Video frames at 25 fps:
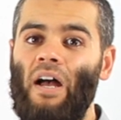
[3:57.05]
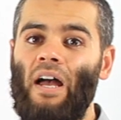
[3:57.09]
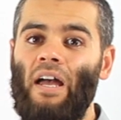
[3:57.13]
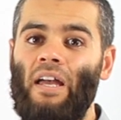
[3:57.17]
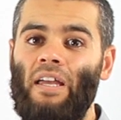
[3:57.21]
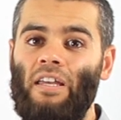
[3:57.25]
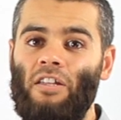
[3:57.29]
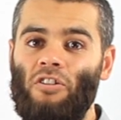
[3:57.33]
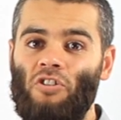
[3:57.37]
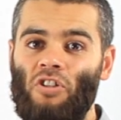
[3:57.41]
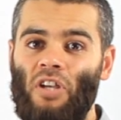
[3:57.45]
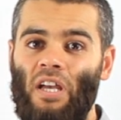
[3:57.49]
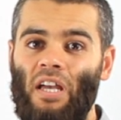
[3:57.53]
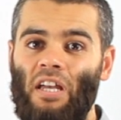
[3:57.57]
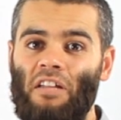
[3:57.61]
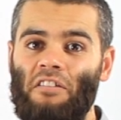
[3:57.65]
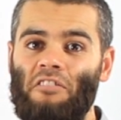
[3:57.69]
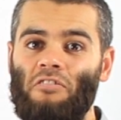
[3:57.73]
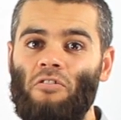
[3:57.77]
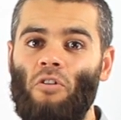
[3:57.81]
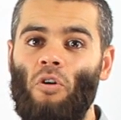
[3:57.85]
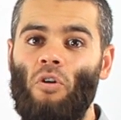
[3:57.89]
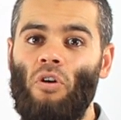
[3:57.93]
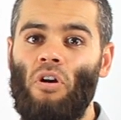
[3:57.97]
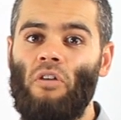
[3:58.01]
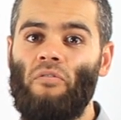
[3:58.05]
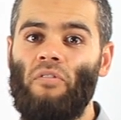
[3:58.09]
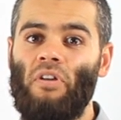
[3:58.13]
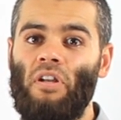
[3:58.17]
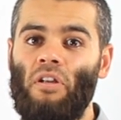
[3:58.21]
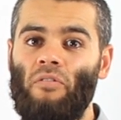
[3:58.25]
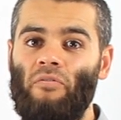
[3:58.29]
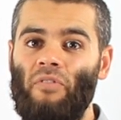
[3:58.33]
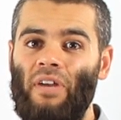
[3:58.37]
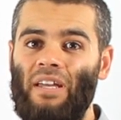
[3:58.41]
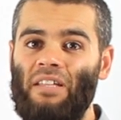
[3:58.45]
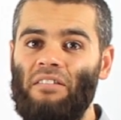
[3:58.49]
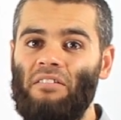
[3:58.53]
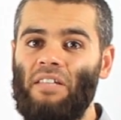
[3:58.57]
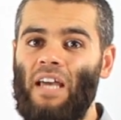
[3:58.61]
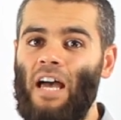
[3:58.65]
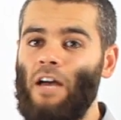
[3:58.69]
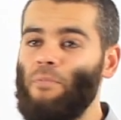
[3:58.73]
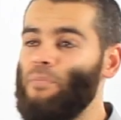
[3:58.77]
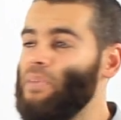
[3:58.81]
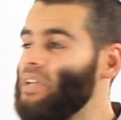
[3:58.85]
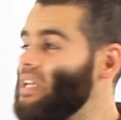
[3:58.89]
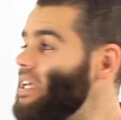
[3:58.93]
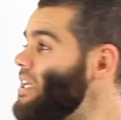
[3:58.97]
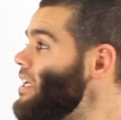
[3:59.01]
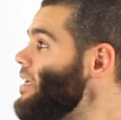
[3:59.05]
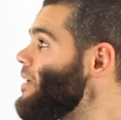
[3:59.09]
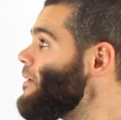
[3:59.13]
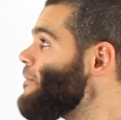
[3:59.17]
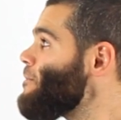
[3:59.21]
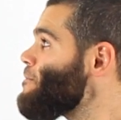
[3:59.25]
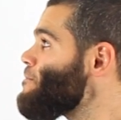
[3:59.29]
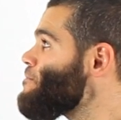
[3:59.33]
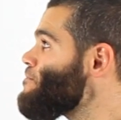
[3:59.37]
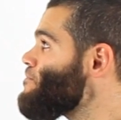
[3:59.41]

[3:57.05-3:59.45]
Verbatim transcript: a chance or of an event happening